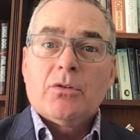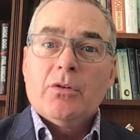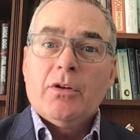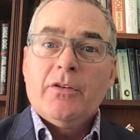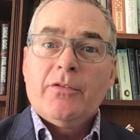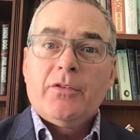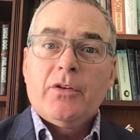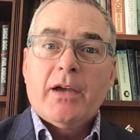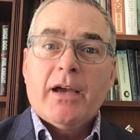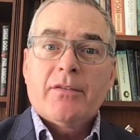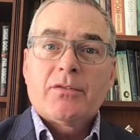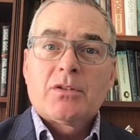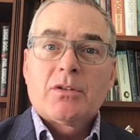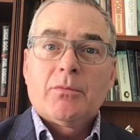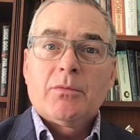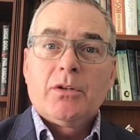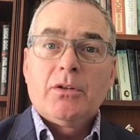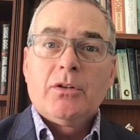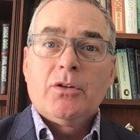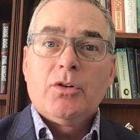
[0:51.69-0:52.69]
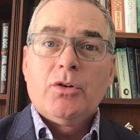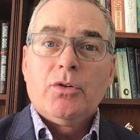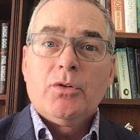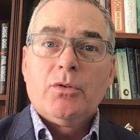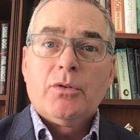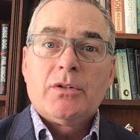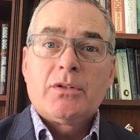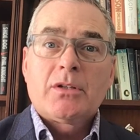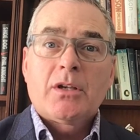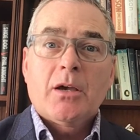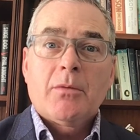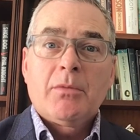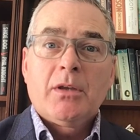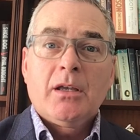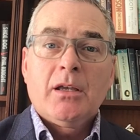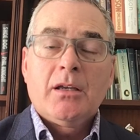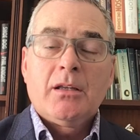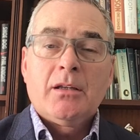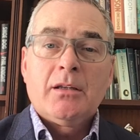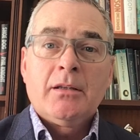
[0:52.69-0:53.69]
If you have someone who is coming
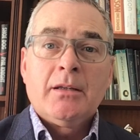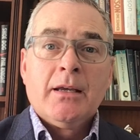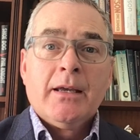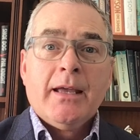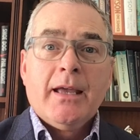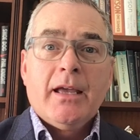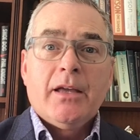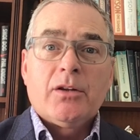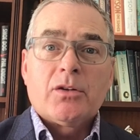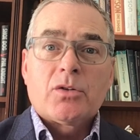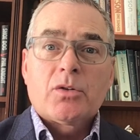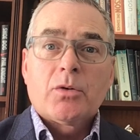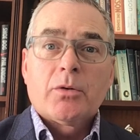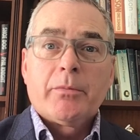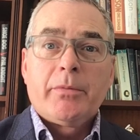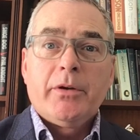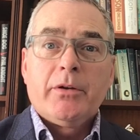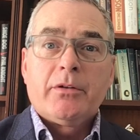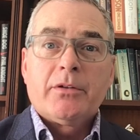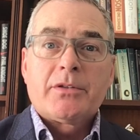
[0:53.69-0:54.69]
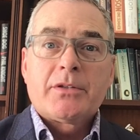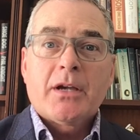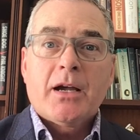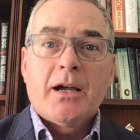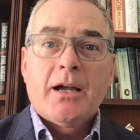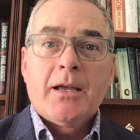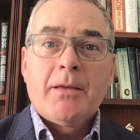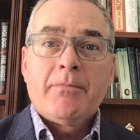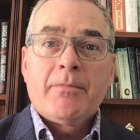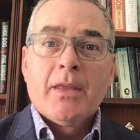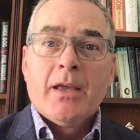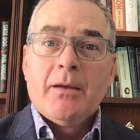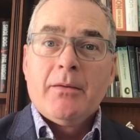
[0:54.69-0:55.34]
in a short period of time,